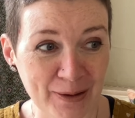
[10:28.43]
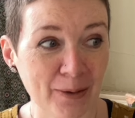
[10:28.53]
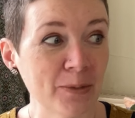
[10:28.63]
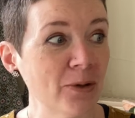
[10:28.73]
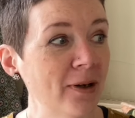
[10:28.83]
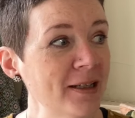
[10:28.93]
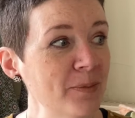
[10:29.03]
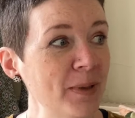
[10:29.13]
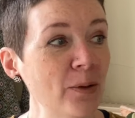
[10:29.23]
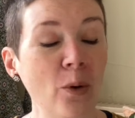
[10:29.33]
I'm trying to be
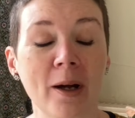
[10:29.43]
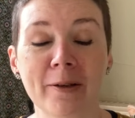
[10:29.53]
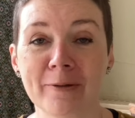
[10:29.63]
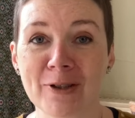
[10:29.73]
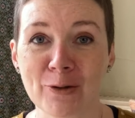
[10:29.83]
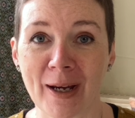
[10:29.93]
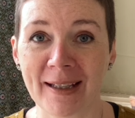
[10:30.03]
quite restrained.